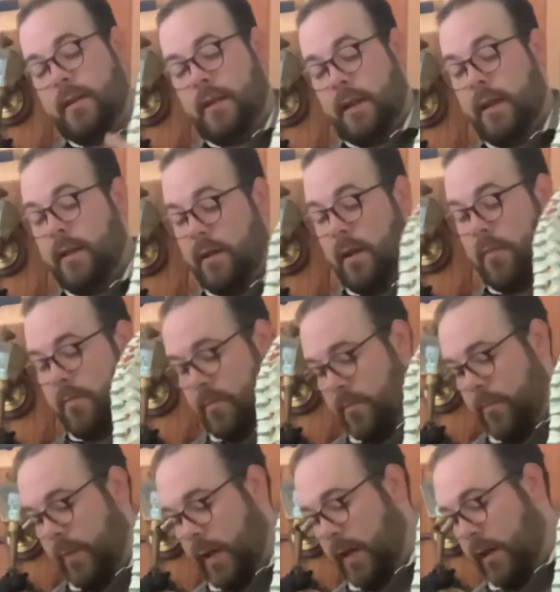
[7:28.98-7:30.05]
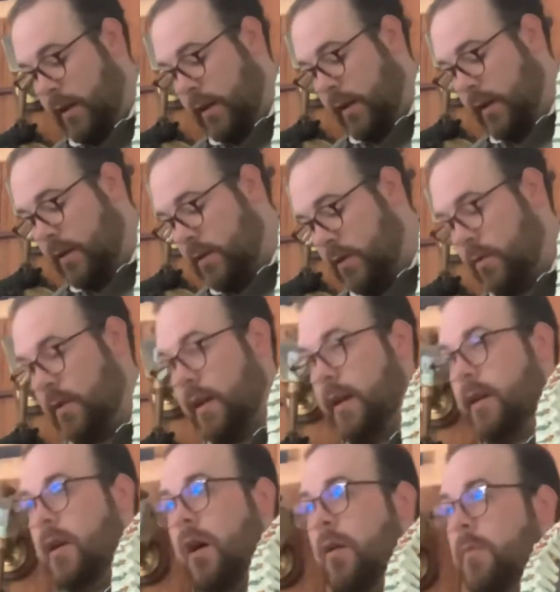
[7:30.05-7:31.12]
end up being an issue that
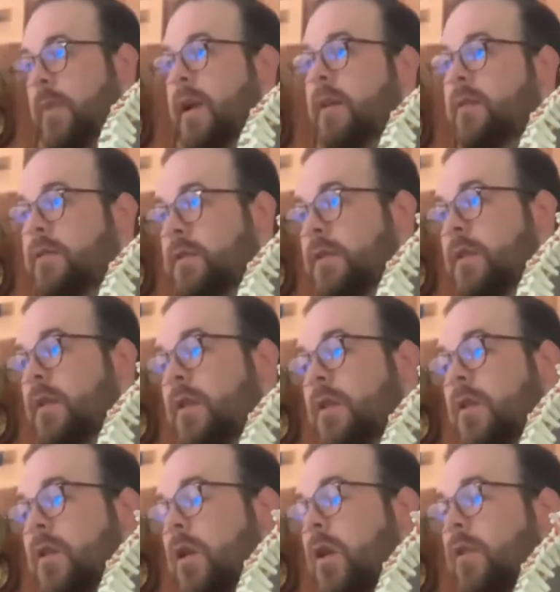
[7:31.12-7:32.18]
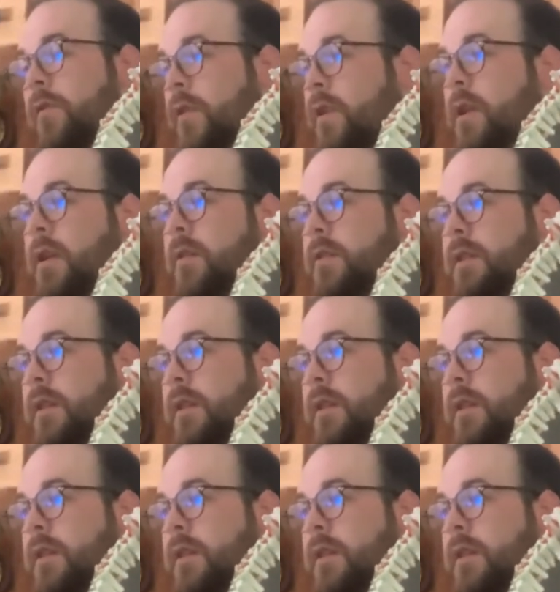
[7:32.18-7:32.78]
compounds over years and